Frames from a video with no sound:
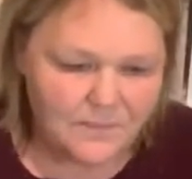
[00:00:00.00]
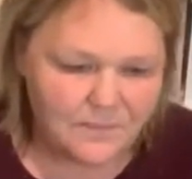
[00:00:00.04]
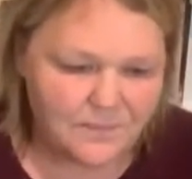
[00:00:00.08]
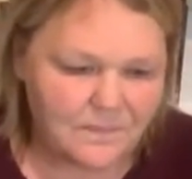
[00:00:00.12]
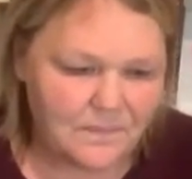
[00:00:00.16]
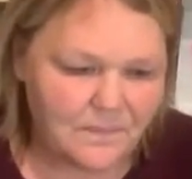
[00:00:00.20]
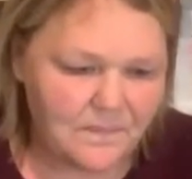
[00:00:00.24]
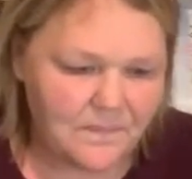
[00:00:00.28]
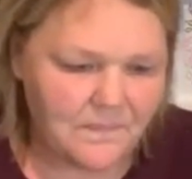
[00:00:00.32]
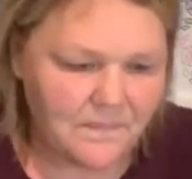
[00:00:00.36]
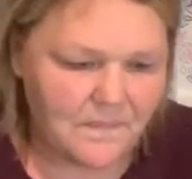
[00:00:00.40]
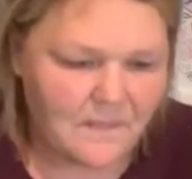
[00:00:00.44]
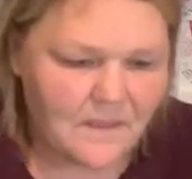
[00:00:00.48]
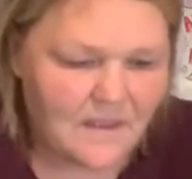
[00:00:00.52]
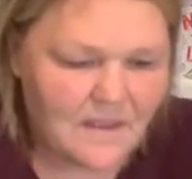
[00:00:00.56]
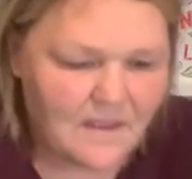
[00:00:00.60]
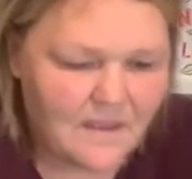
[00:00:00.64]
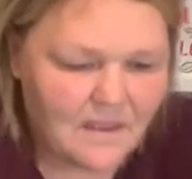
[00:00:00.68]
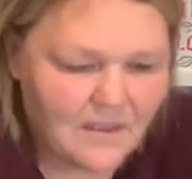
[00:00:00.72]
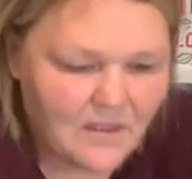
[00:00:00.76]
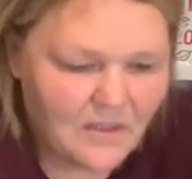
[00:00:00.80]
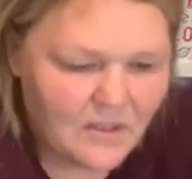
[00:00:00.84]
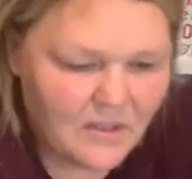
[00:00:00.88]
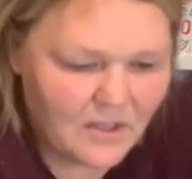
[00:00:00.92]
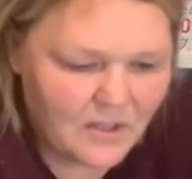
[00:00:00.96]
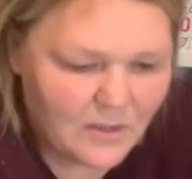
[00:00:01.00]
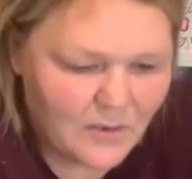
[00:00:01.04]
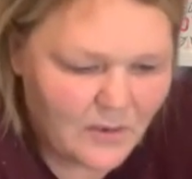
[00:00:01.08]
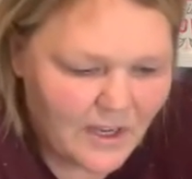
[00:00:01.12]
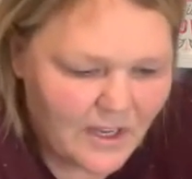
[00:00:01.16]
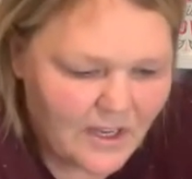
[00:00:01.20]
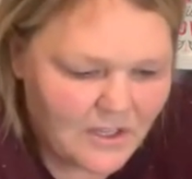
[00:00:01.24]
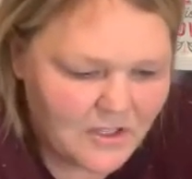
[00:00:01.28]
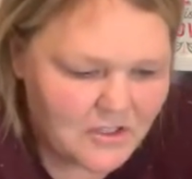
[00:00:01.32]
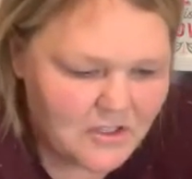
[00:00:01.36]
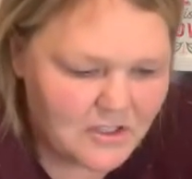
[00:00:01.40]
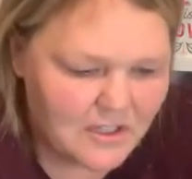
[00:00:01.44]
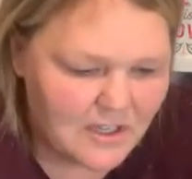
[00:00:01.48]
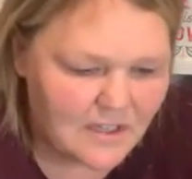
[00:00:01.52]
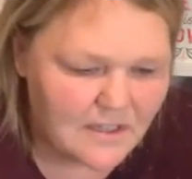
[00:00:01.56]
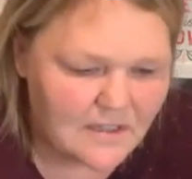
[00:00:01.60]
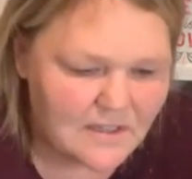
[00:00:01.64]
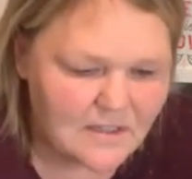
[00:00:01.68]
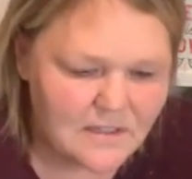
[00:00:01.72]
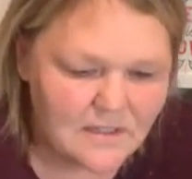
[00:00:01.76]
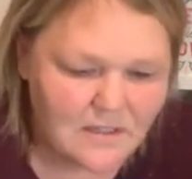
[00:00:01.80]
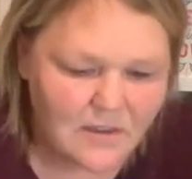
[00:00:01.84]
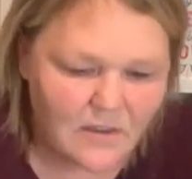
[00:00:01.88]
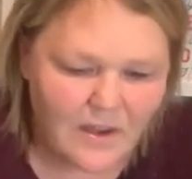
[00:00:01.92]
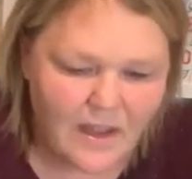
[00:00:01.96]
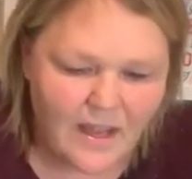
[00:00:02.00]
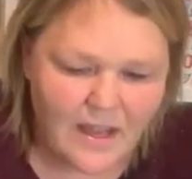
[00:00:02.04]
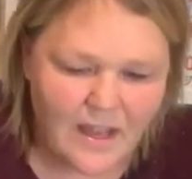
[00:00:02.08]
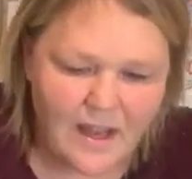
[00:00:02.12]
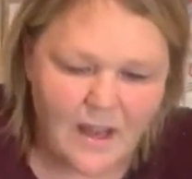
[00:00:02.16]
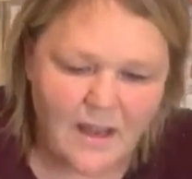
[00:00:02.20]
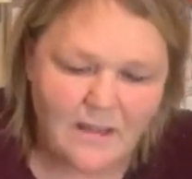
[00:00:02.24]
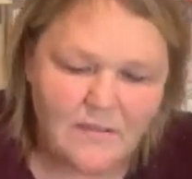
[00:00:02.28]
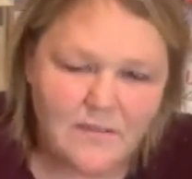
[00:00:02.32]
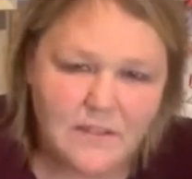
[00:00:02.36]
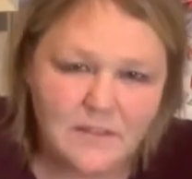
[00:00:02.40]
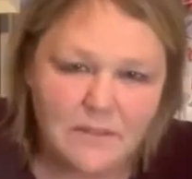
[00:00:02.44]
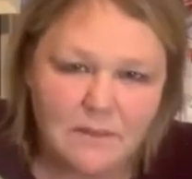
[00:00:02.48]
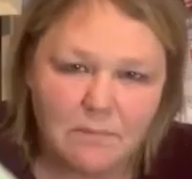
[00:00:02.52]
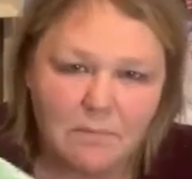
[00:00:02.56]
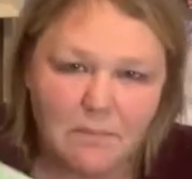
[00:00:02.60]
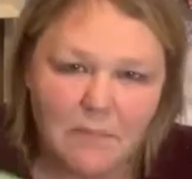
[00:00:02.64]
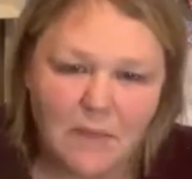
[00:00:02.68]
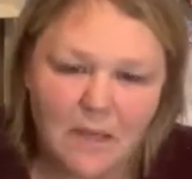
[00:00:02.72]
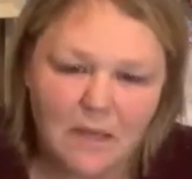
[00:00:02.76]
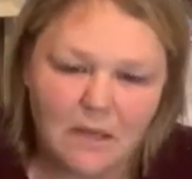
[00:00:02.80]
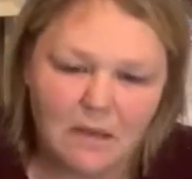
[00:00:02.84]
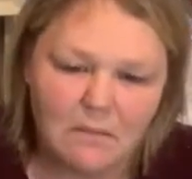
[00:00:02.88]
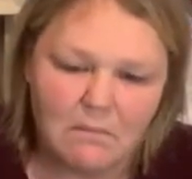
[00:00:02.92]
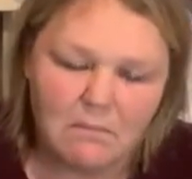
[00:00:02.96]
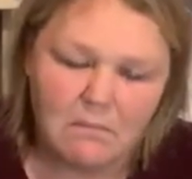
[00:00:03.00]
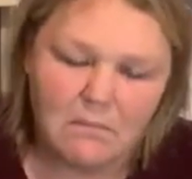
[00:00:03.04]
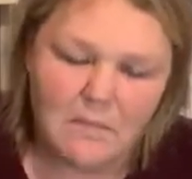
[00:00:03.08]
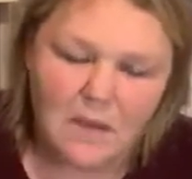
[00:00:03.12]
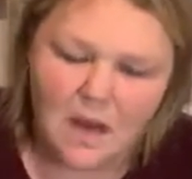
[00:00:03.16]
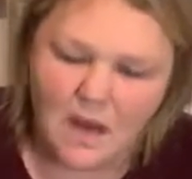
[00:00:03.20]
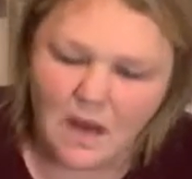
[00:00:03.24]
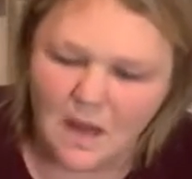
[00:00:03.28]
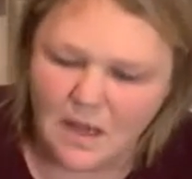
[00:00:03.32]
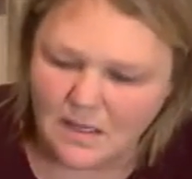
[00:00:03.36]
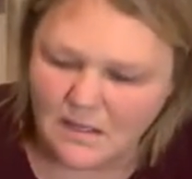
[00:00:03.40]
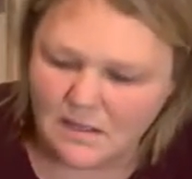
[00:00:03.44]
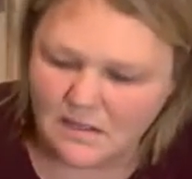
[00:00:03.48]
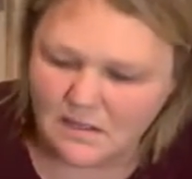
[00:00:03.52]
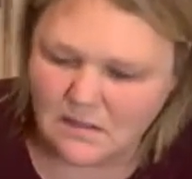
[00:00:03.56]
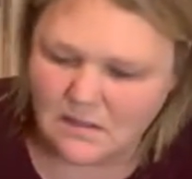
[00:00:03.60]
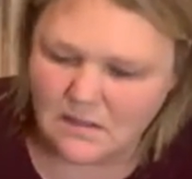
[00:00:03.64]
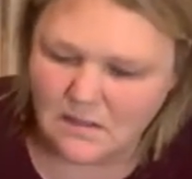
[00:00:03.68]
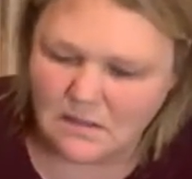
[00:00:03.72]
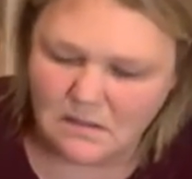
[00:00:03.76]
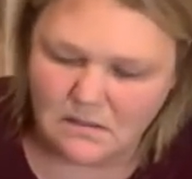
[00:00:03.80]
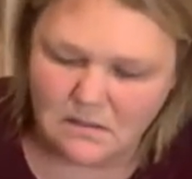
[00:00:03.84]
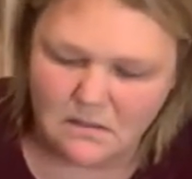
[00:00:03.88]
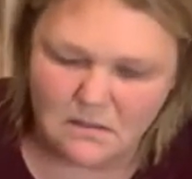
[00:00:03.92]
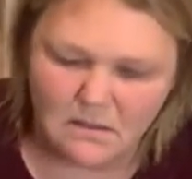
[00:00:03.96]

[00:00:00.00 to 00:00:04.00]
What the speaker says: Good question. So I have some moss